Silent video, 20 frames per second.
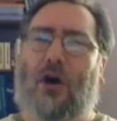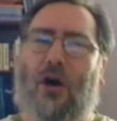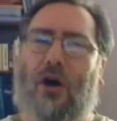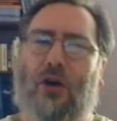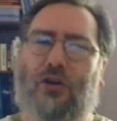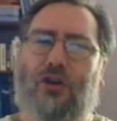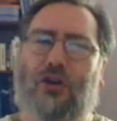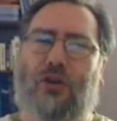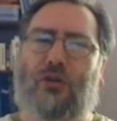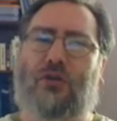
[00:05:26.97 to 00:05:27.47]

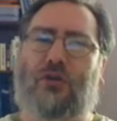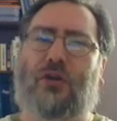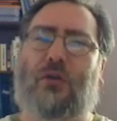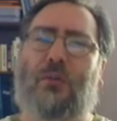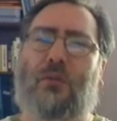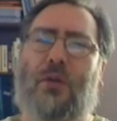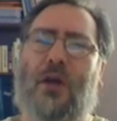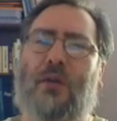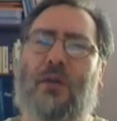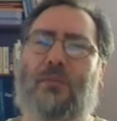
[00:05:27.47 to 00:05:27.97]
On
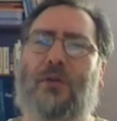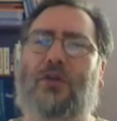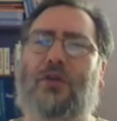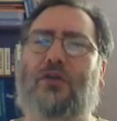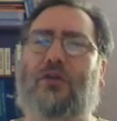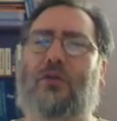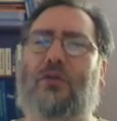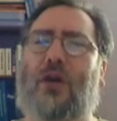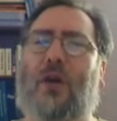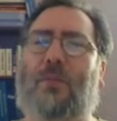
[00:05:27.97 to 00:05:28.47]
YouTube,
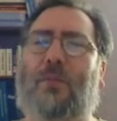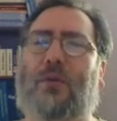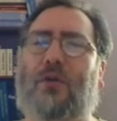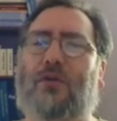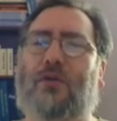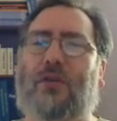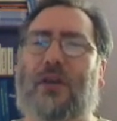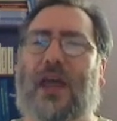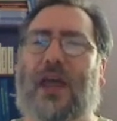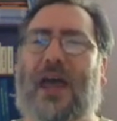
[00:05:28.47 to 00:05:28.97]
Mr. Cropper
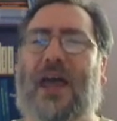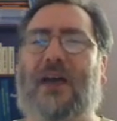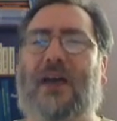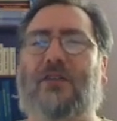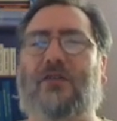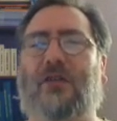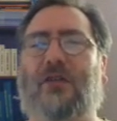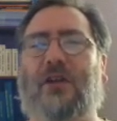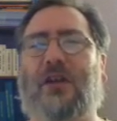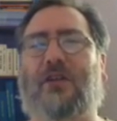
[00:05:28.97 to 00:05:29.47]
is an
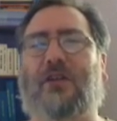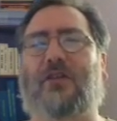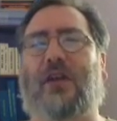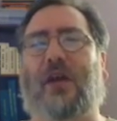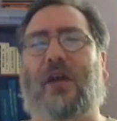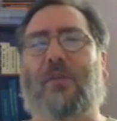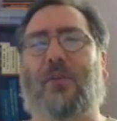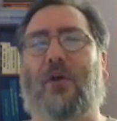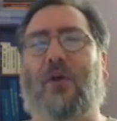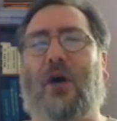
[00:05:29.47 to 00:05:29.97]
excellent
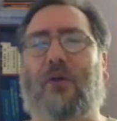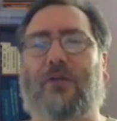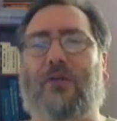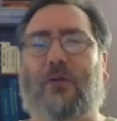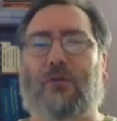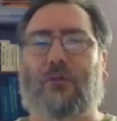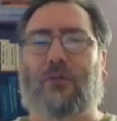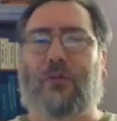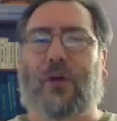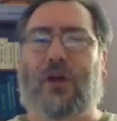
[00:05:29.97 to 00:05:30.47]
example of
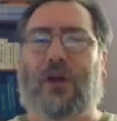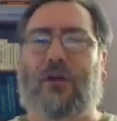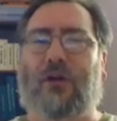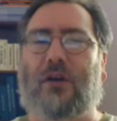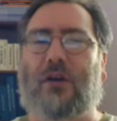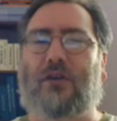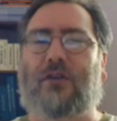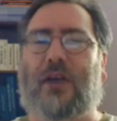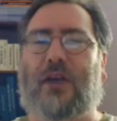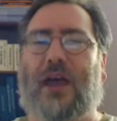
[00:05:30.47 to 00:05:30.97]
a
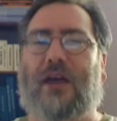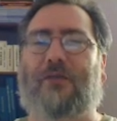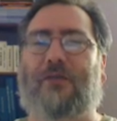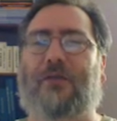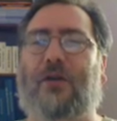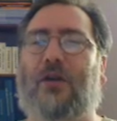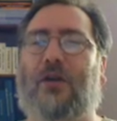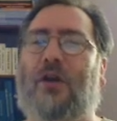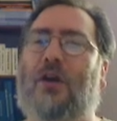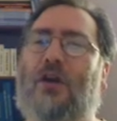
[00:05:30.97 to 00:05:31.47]
rigorous
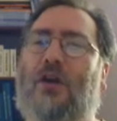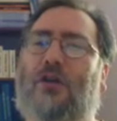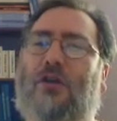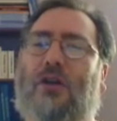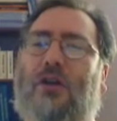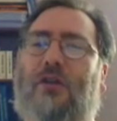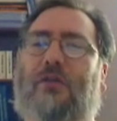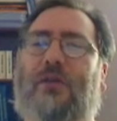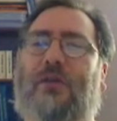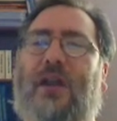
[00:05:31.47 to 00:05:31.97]
effort
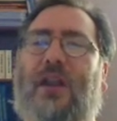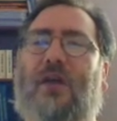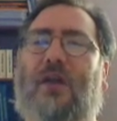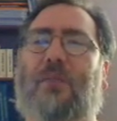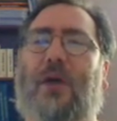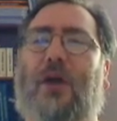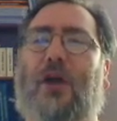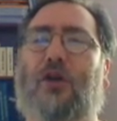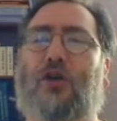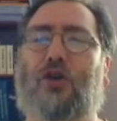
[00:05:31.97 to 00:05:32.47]
to
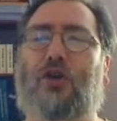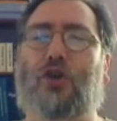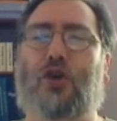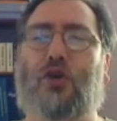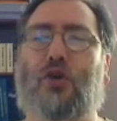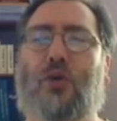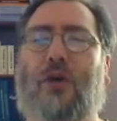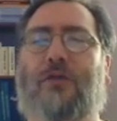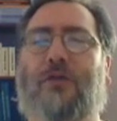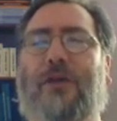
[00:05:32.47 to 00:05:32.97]
develop
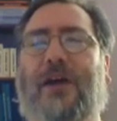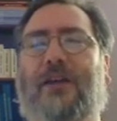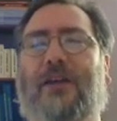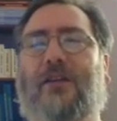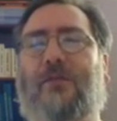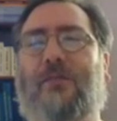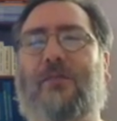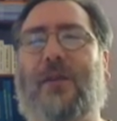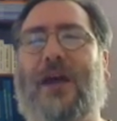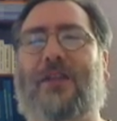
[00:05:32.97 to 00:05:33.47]
new
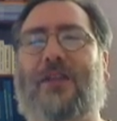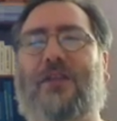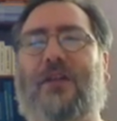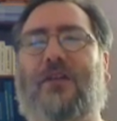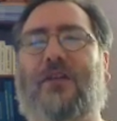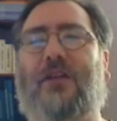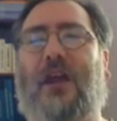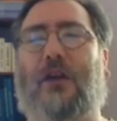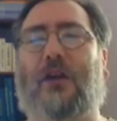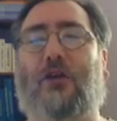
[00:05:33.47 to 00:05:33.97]
effective
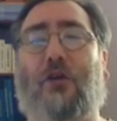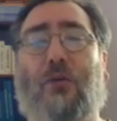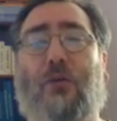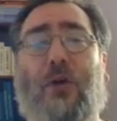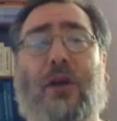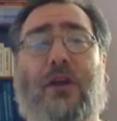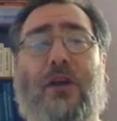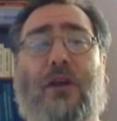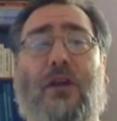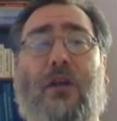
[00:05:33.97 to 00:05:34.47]
methods and
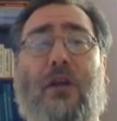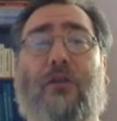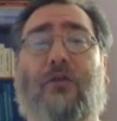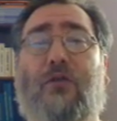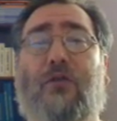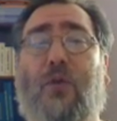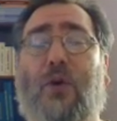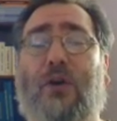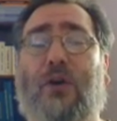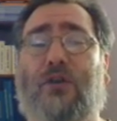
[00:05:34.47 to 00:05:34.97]
curricula
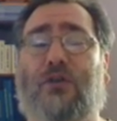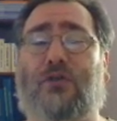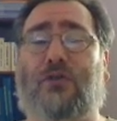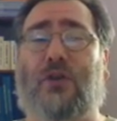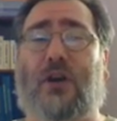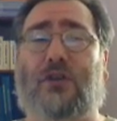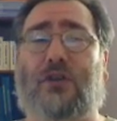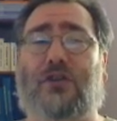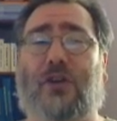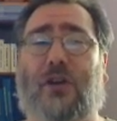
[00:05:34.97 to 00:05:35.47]
for
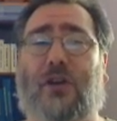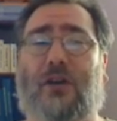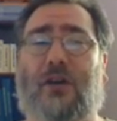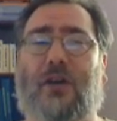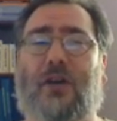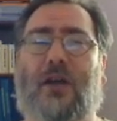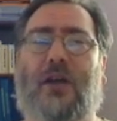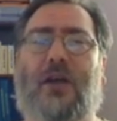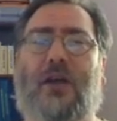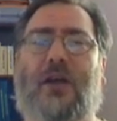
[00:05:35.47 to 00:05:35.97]
instruction.
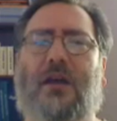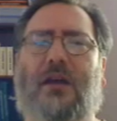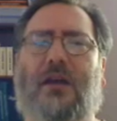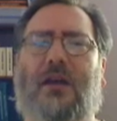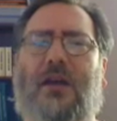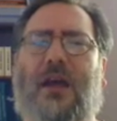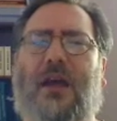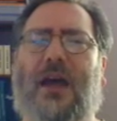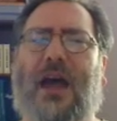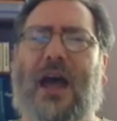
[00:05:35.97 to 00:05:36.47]

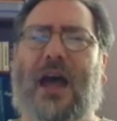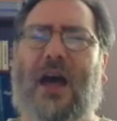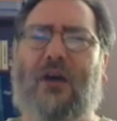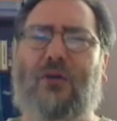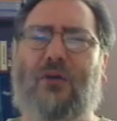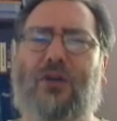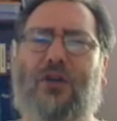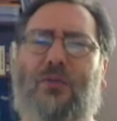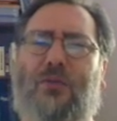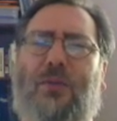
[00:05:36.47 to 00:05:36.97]
How
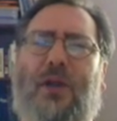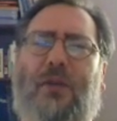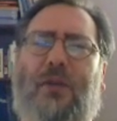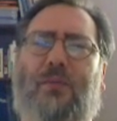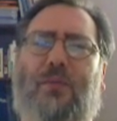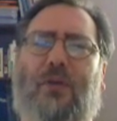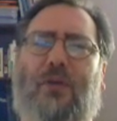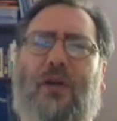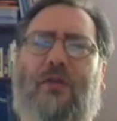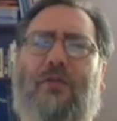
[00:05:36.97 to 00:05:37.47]
to
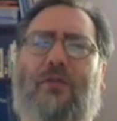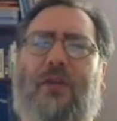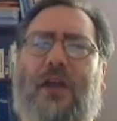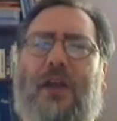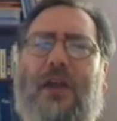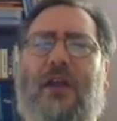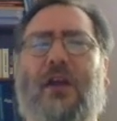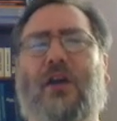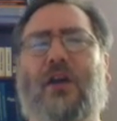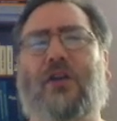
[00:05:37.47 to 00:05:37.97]
explain
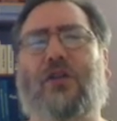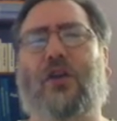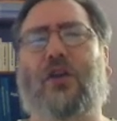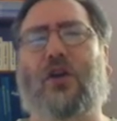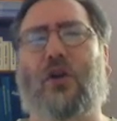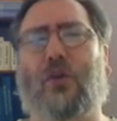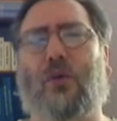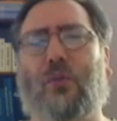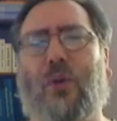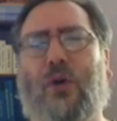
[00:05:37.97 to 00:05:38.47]
briefly the
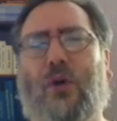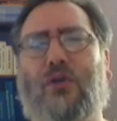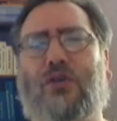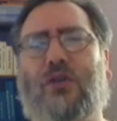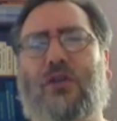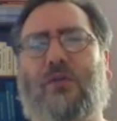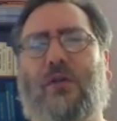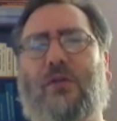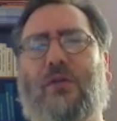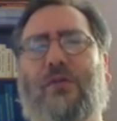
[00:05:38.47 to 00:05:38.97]

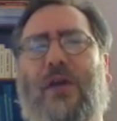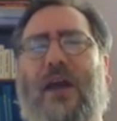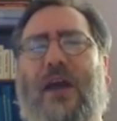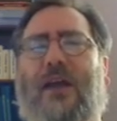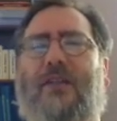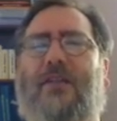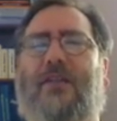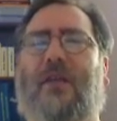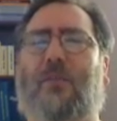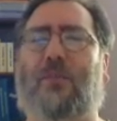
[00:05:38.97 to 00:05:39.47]
corrosive
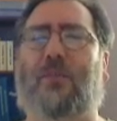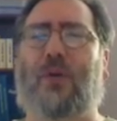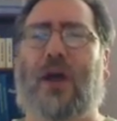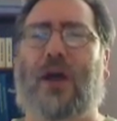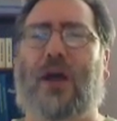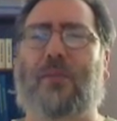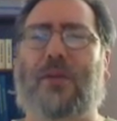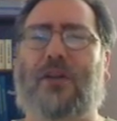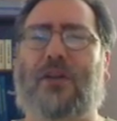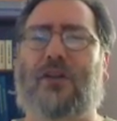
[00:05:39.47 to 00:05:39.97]
effect that
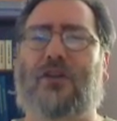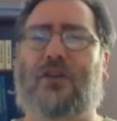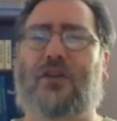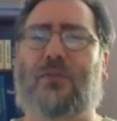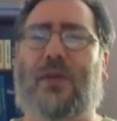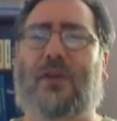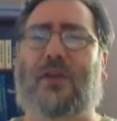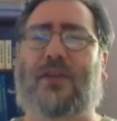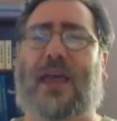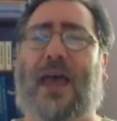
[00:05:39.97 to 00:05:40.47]

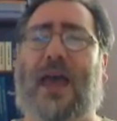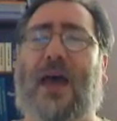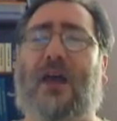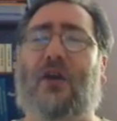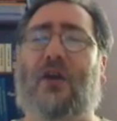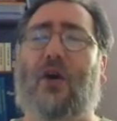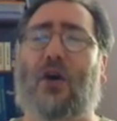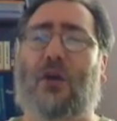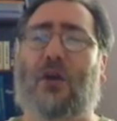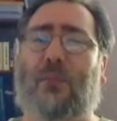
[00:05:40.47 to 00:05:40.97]
pragmatism has
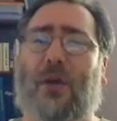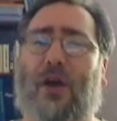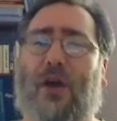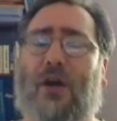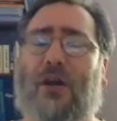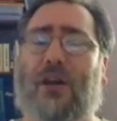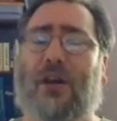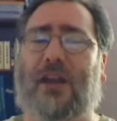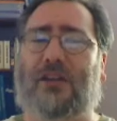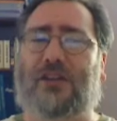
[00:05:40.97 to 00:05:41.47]
had on
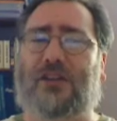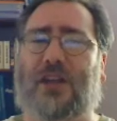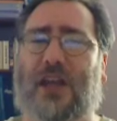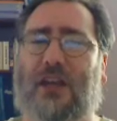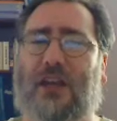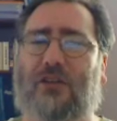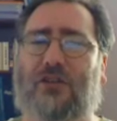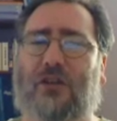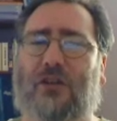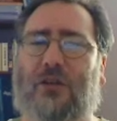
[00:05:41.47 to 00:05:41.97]
American
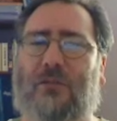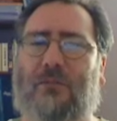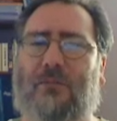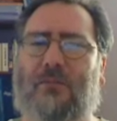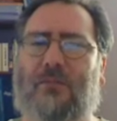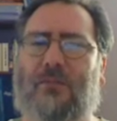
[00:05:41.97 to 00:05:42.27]
education.